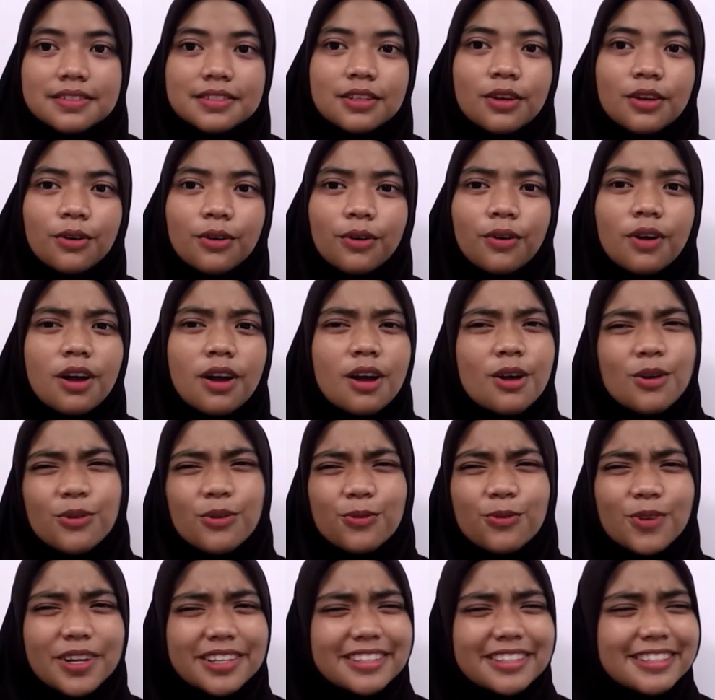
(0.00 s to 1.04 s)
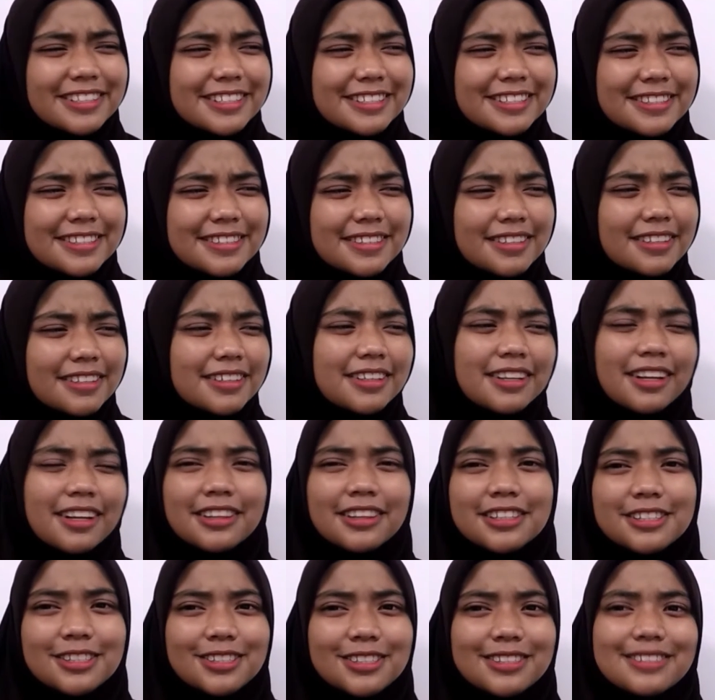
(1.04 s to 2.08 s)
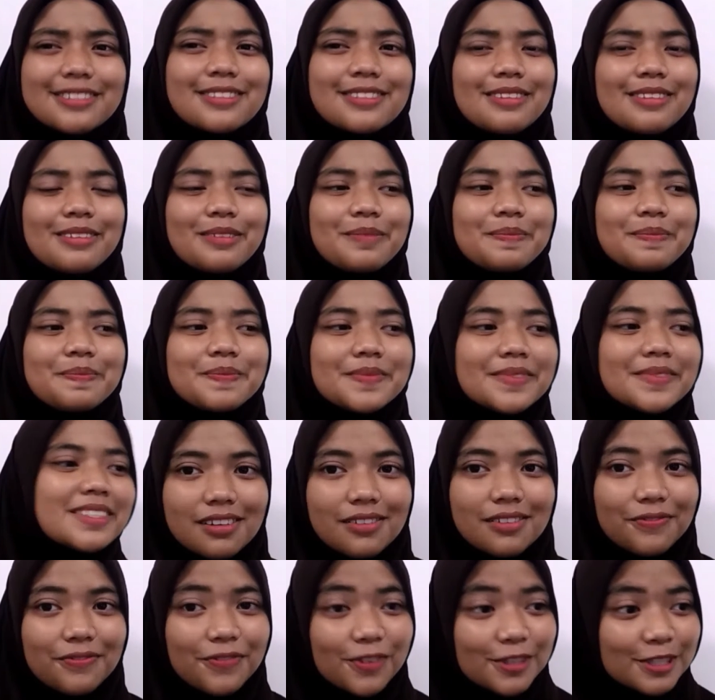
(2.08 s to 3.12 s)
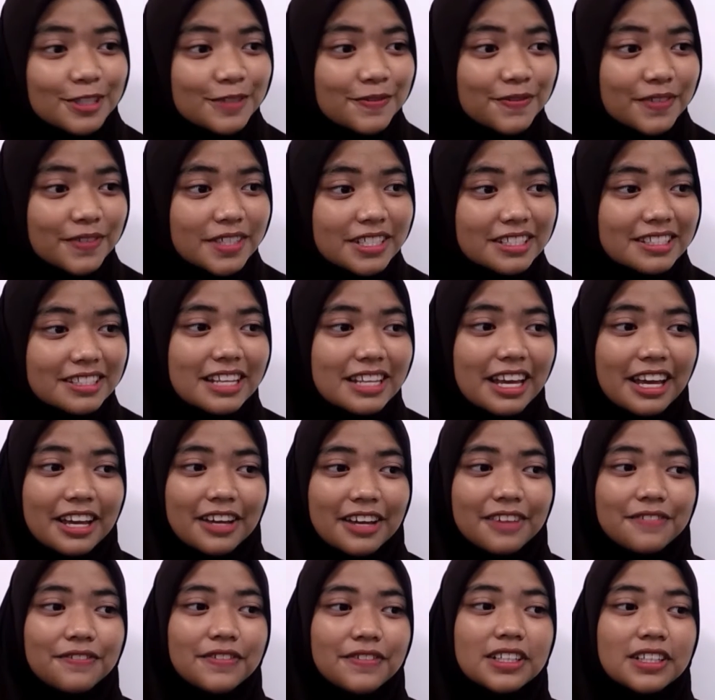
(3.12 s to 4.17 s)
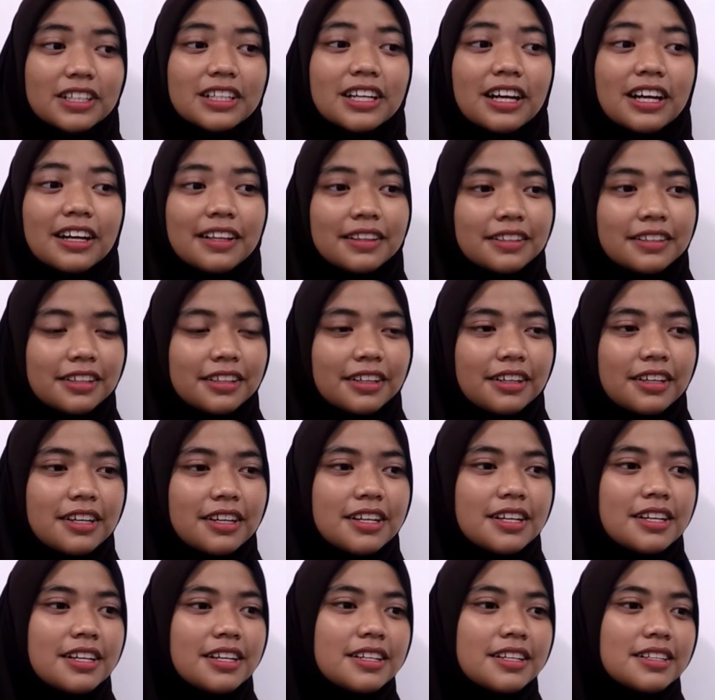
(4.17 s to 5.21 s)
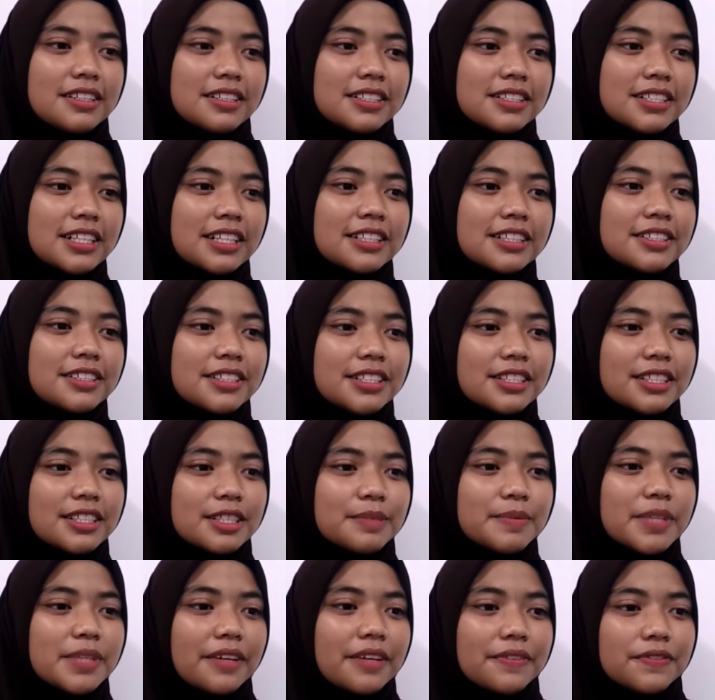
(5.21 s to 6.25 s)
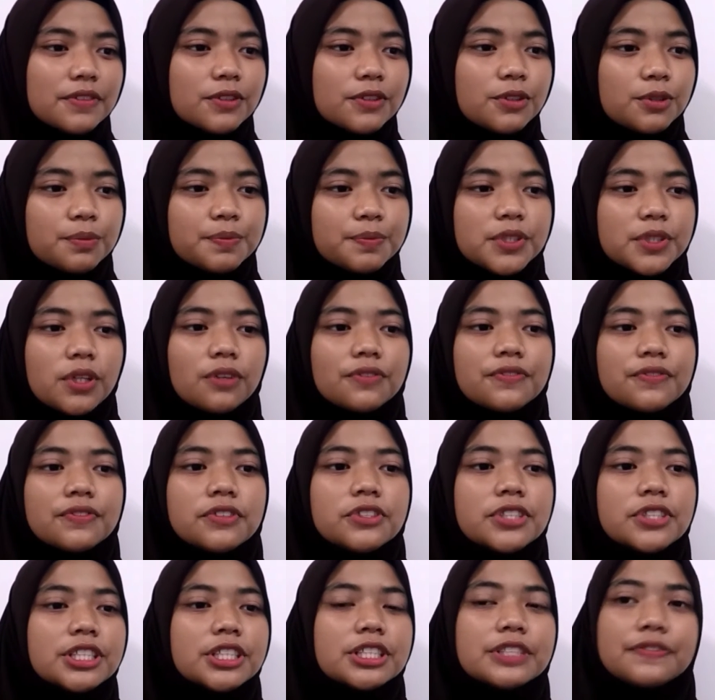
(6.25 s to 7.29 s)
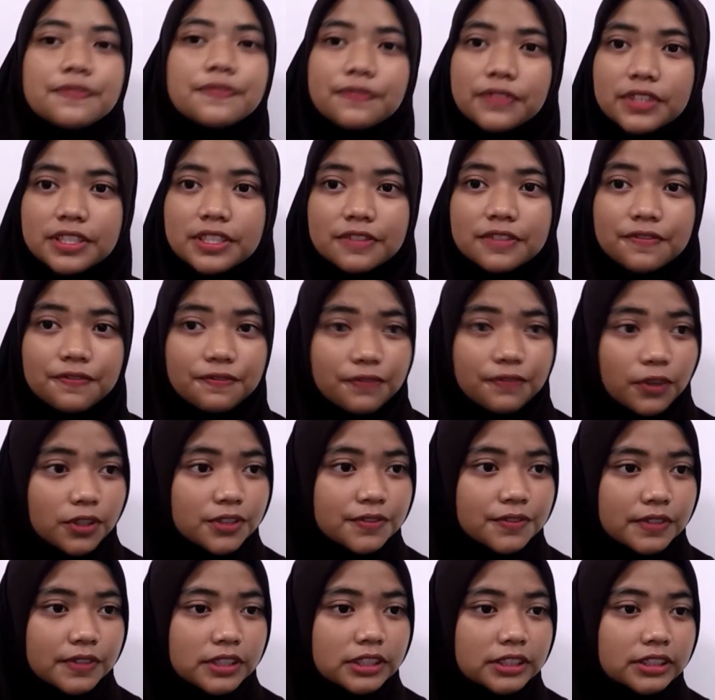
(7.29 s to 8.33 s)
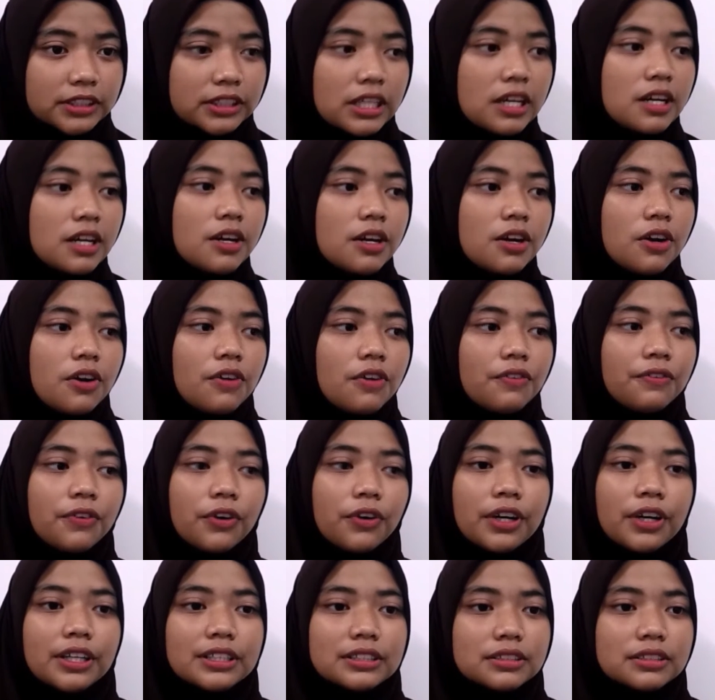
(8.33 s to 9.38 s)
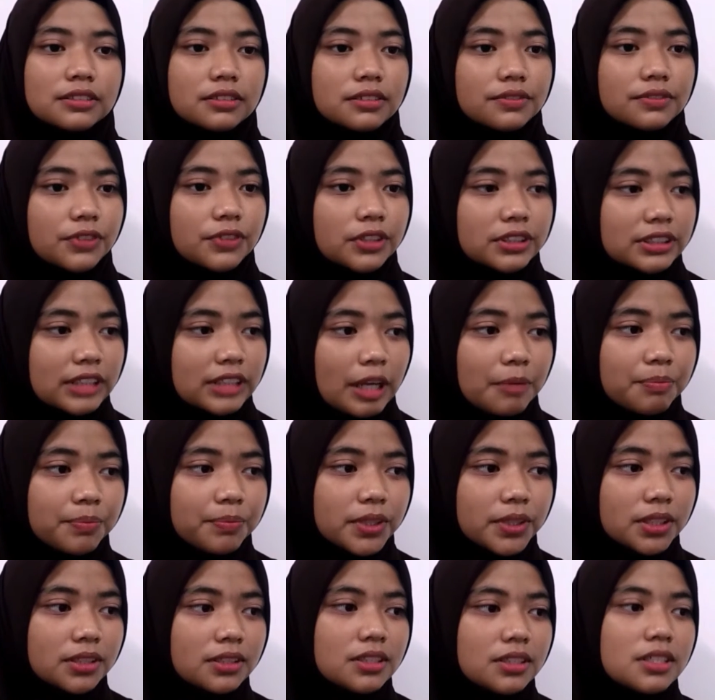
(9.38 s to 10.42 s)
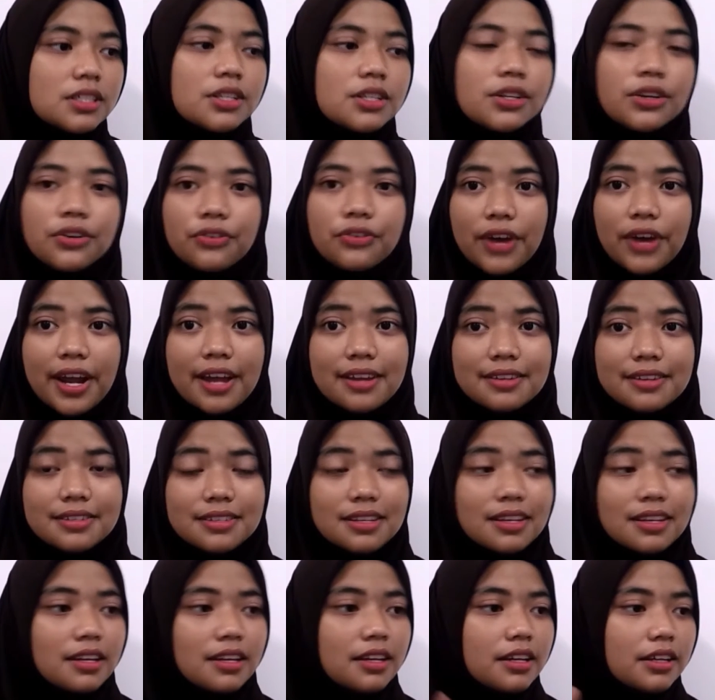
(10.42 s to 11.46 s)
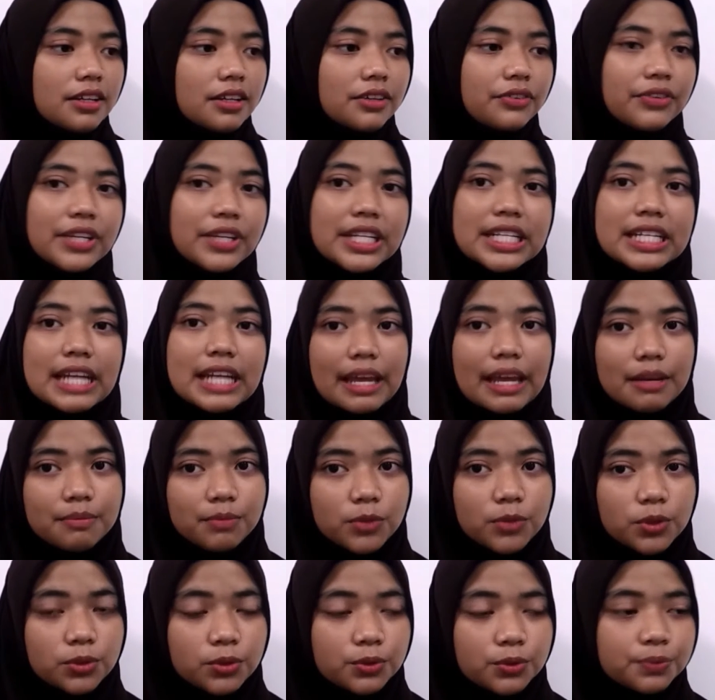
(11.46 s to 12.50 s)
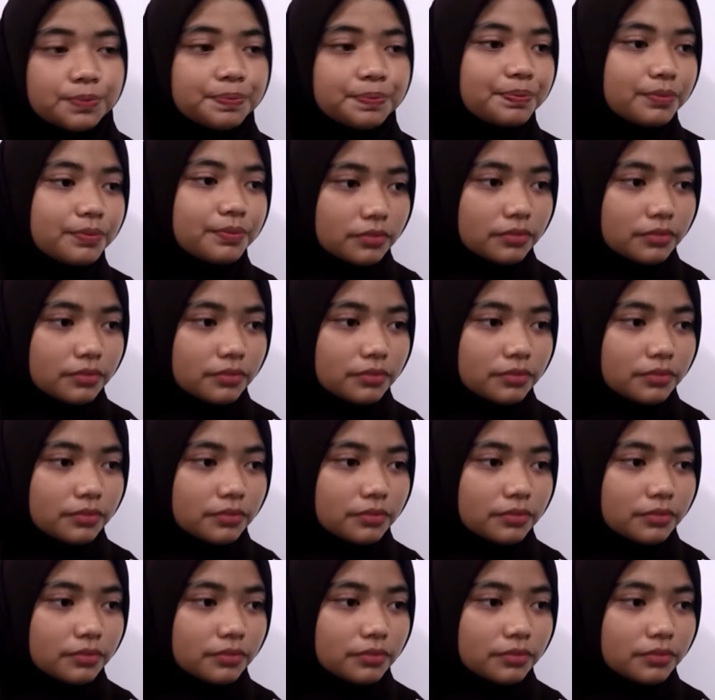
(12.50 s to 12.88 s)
So, what is a color system? Phosphors have a color. Color systems have groups of 3 different phosphors. For example, red, green, and blue.